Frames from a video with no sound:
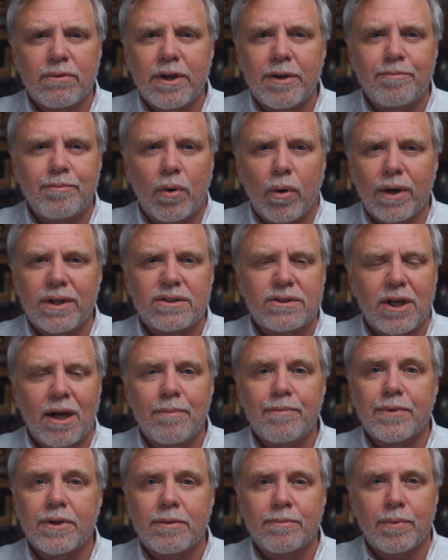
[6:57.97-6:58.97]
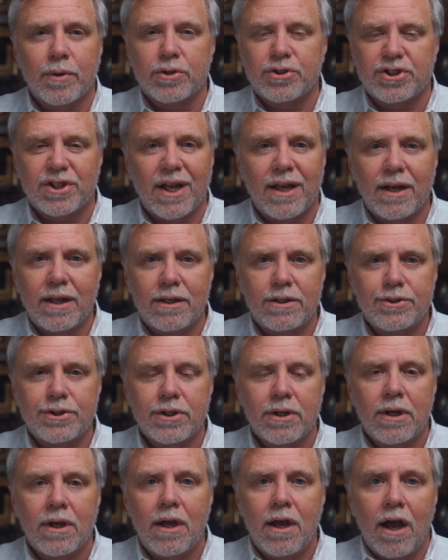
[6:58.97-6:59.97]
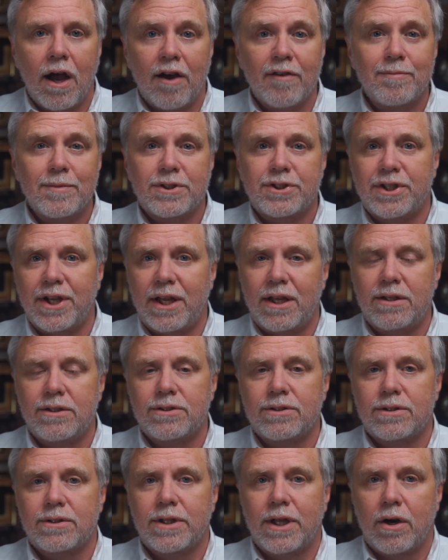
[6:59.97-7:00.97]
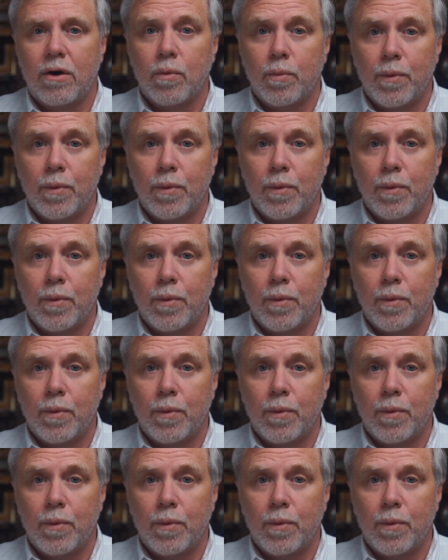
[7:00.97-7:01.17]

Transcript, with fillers: point something percentage of machines that are